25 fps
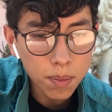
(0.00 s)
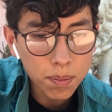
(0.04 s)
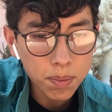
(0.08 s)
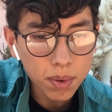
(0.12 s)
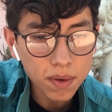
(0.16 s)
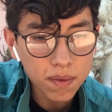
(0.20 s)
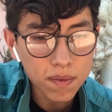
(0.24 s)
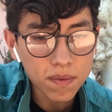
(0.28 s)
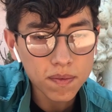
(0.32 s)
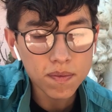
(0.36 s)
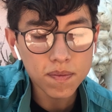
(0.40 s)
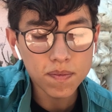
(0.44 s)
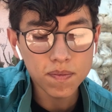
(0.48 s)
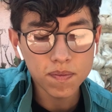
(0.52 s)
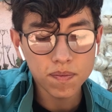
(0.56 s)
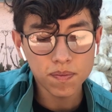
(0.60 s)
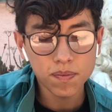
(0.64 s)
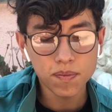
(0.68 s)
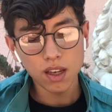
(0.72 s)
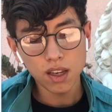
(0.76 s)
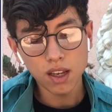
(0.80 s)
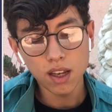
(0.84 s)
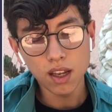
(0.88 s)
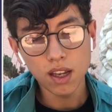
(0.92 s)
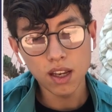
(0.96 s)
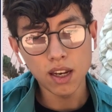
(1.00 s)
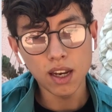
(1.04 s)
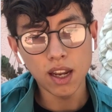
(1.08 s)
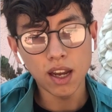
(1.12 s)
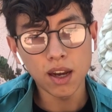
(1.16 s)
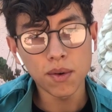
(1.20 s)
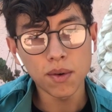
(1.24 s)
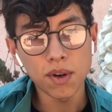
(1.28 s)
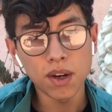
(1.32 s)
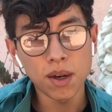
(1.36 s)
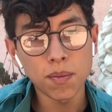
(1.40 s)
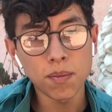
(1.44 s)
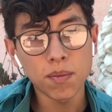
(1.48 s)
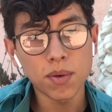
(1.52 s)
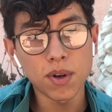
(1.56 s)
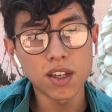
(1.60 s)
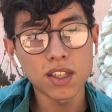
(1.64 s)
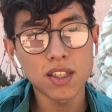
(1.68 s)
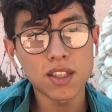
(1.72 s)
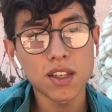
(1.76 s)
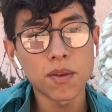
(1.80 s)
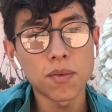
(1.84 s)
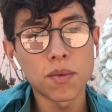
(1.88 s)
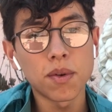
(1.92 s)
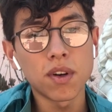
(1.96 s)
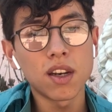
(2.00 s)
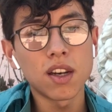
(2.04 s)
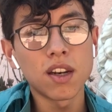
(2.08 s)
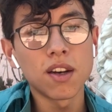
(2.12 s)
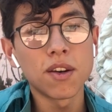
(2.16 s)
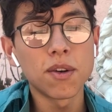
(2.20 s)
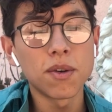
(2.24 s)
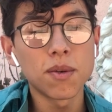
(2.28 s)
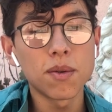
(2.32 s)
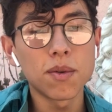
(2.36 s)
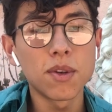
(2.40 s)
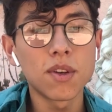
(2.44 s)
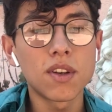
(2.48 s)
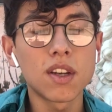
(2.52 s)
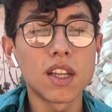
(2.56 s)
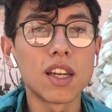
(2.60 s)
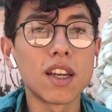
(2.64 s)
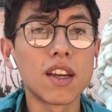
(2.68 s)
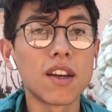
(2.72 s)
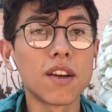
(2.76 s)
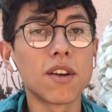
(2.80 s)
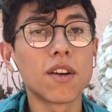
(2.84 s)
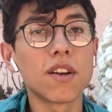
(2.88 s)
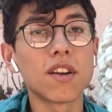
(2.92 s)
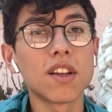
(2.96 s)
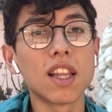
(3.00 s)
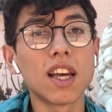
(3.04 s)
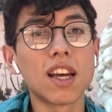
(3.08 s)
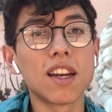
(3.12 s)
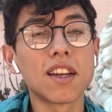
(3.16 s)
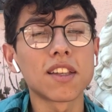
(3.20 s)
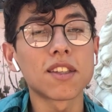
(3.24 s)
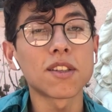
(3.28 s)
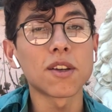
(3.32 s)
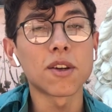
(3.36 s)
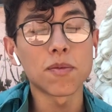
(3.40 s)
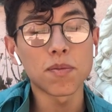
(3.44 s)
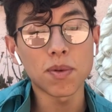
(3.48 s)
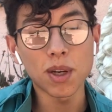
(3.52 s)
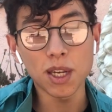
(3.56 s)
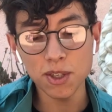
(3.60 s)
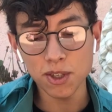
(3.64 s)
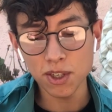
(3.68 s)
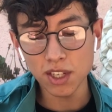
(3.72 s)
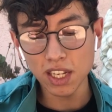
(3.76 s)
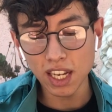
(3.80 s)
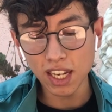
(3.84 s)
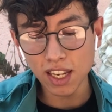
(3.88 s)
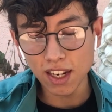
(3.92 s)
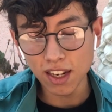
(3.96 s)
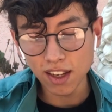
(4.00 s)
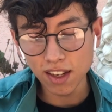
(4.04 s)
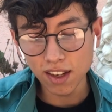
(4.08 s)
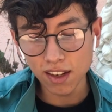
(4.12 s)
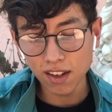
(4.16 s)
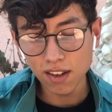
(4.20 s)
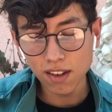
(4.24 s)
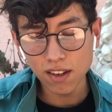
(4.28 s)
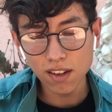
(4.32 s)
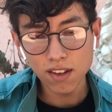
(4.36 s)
And now when I'm pressing one note, you can hear that it's arpeggiating.